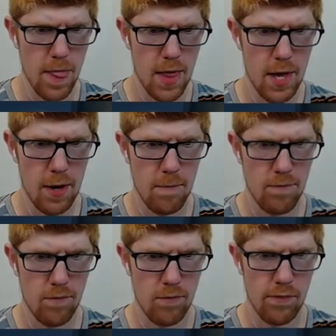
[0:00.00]

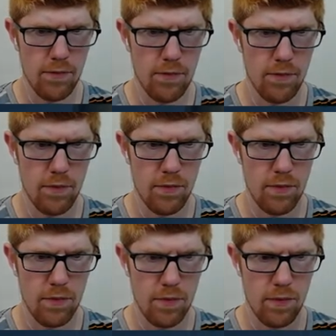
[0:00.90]

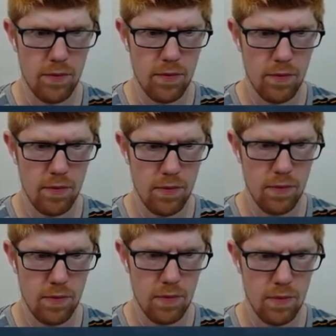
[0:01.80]

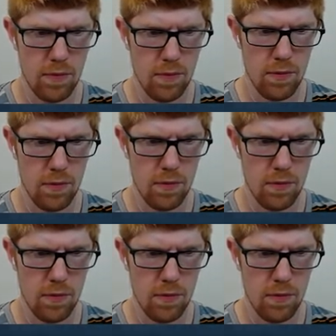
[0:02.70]
Nobody speaks.